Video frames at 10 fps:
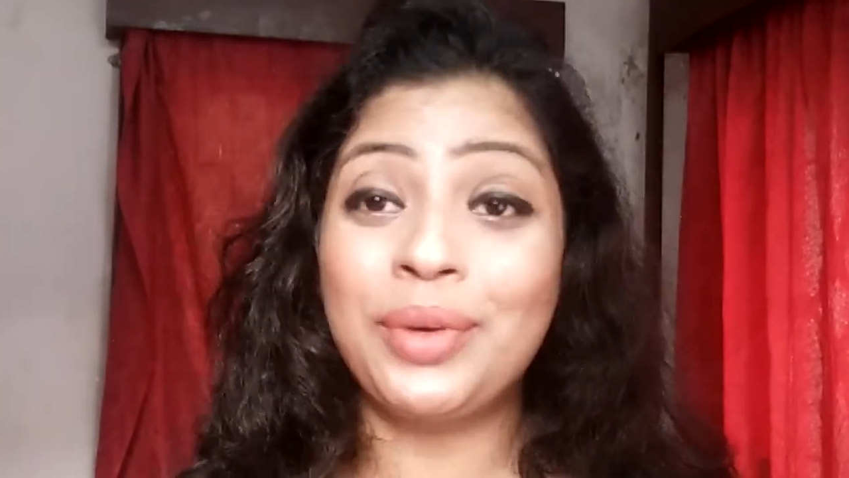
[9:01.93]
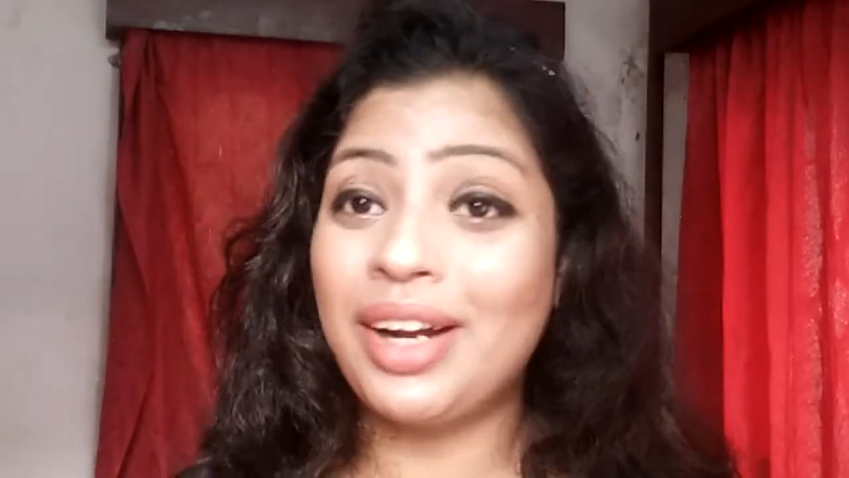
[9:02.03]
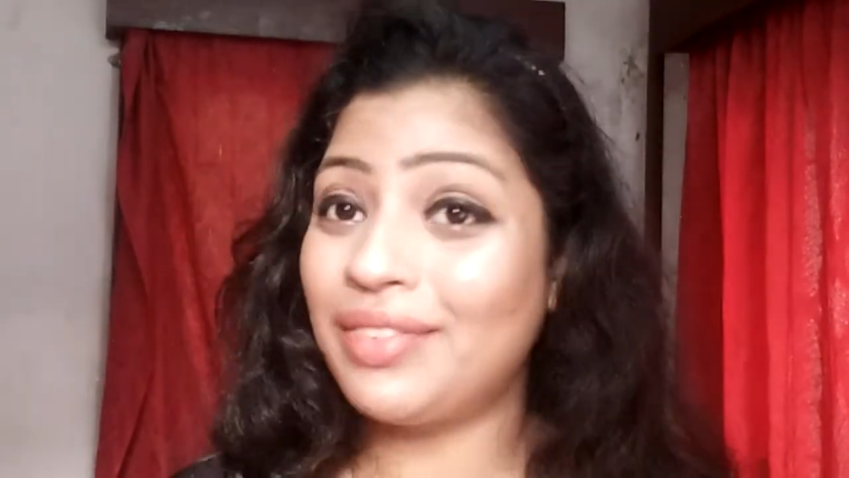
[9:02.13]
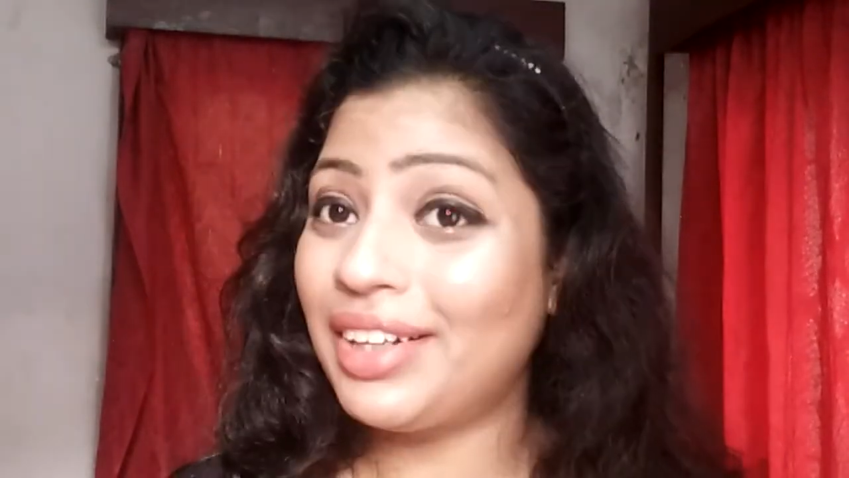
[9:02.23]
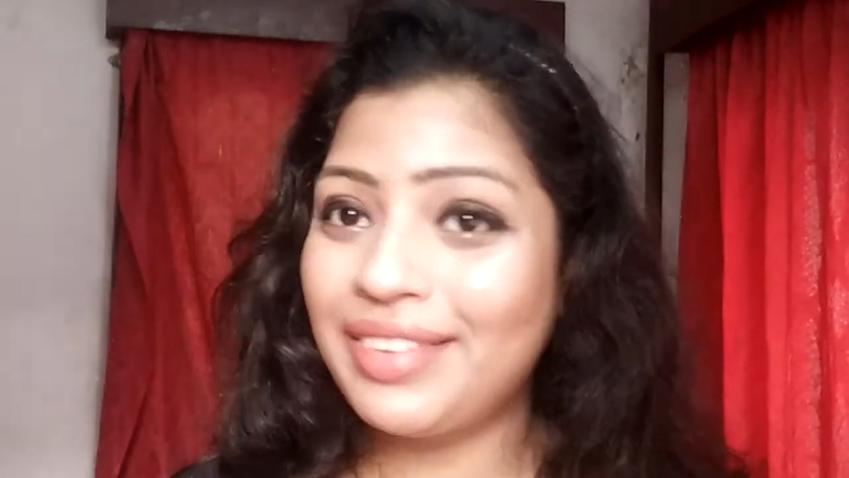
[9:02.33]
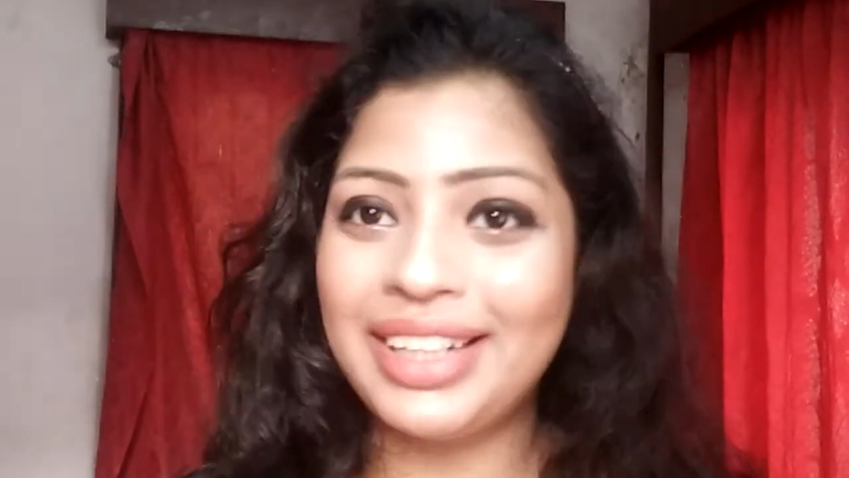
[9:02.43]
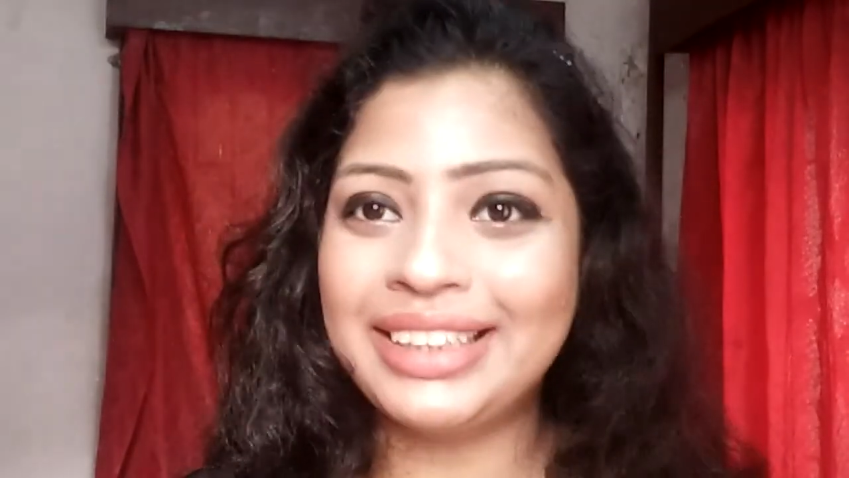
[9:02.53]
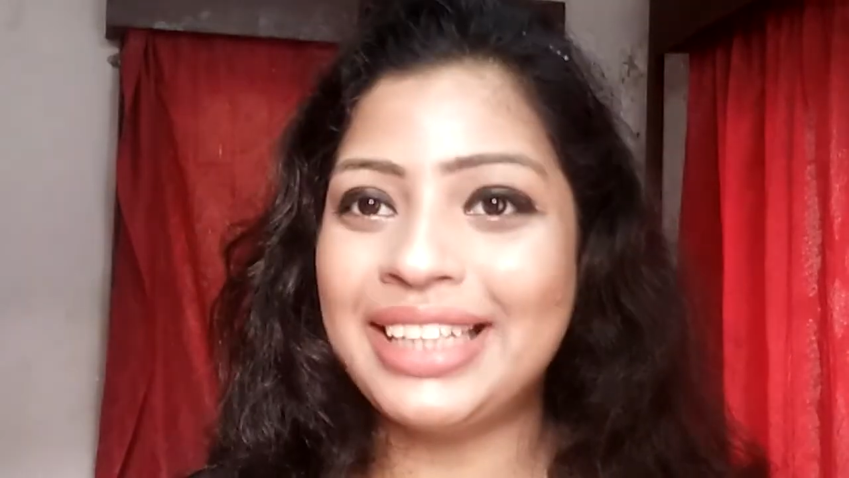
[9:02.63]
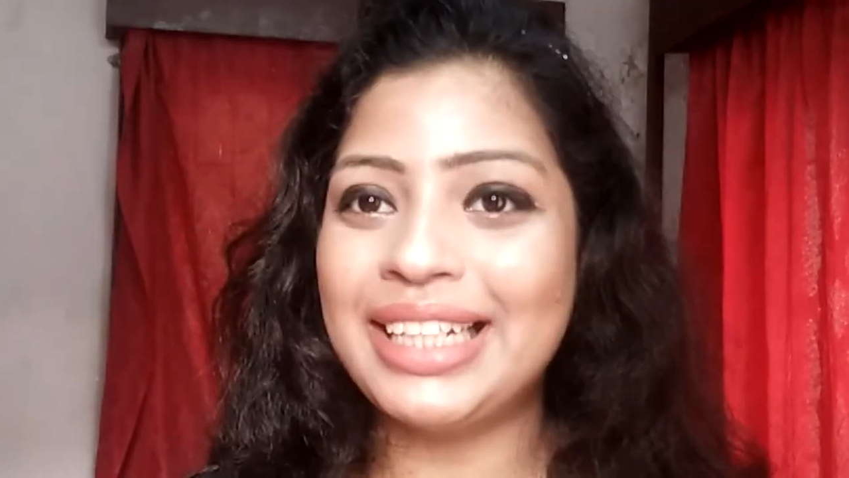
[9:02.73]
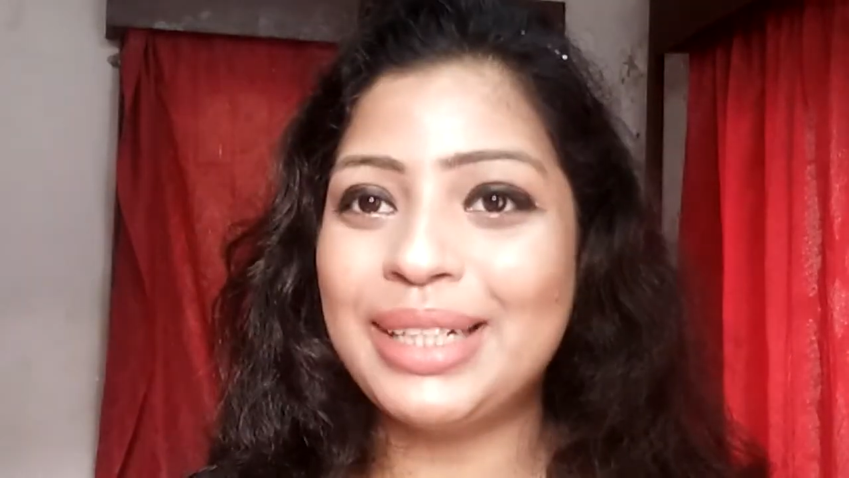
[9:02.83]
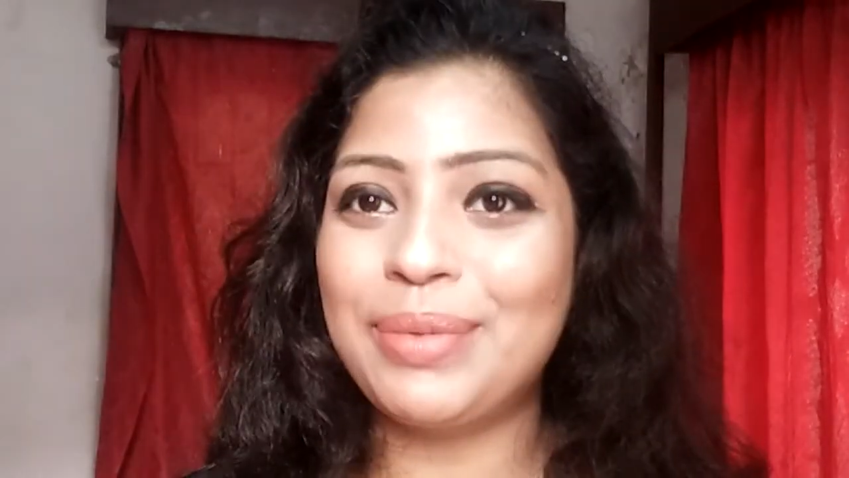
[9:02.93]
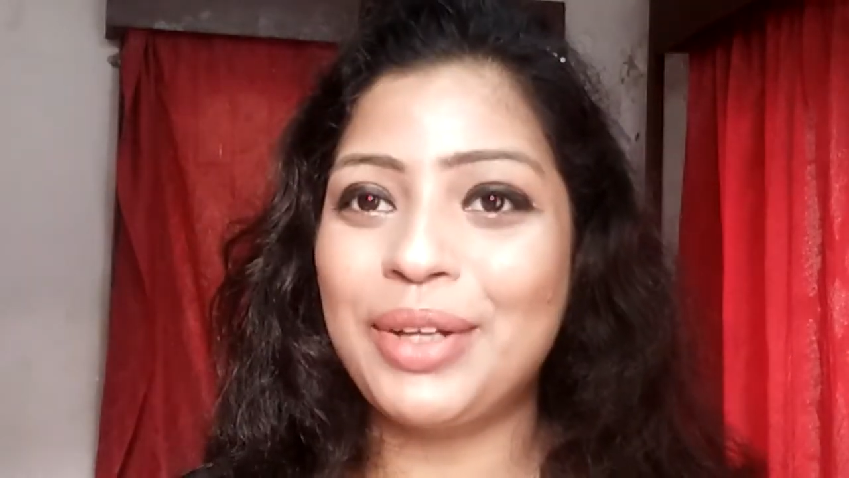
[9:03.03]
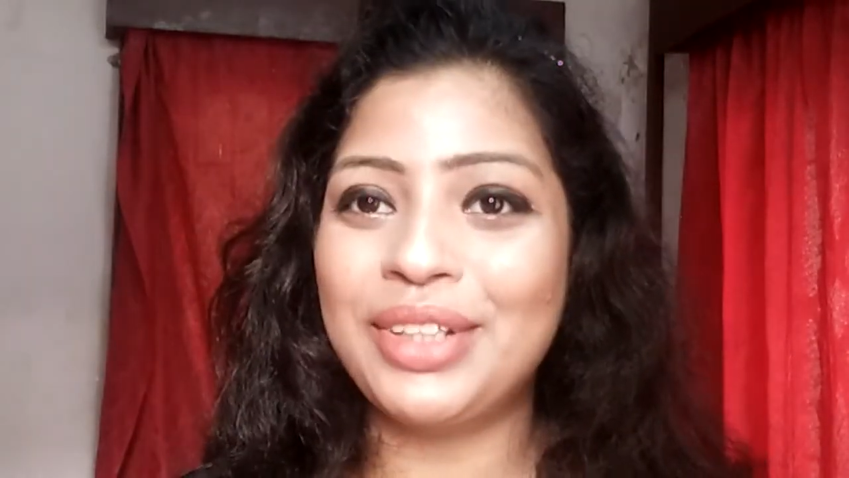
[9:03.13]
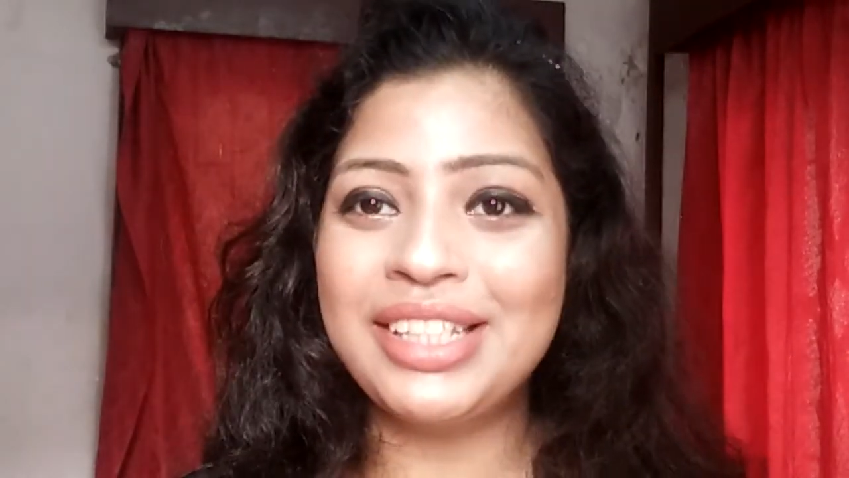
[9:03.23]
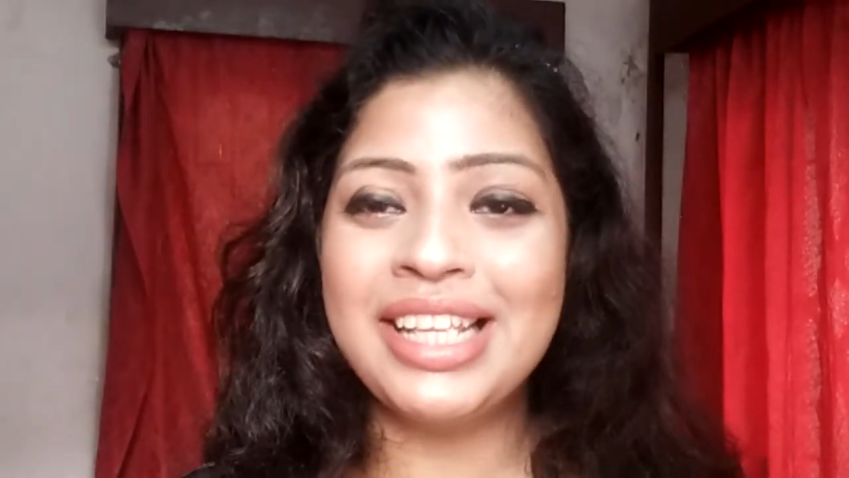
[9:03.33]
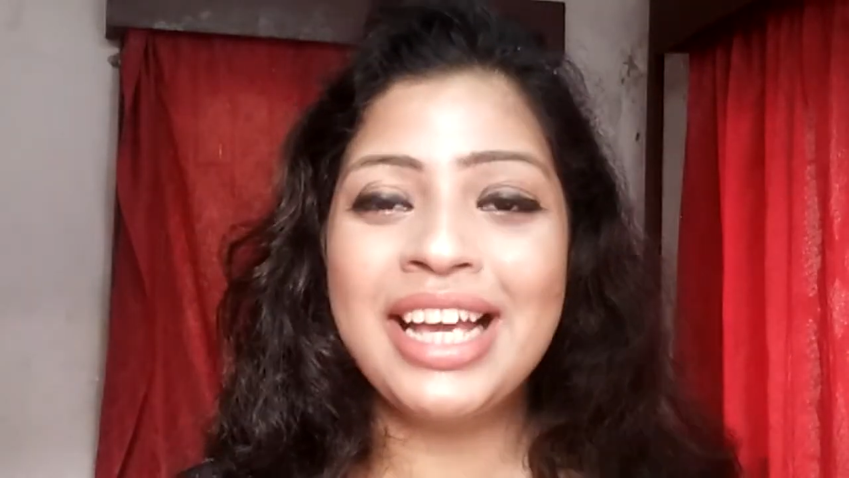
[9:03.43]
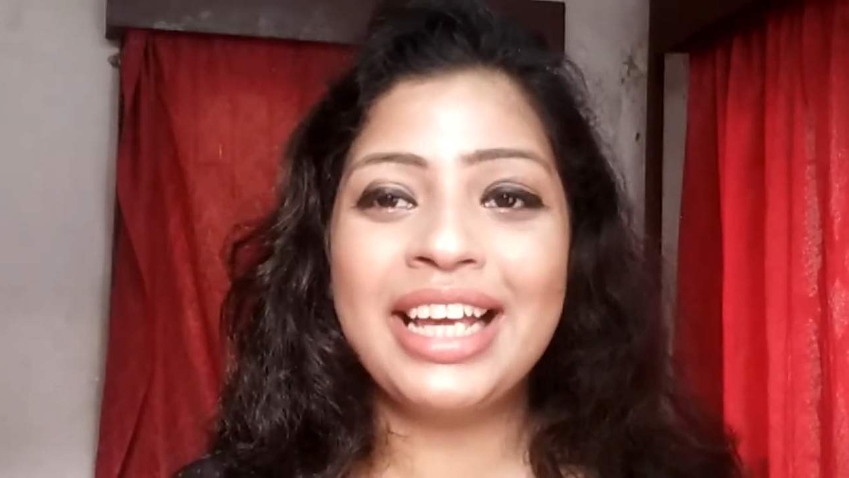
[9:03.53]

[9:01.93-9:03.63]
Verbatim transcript: are very very excited about this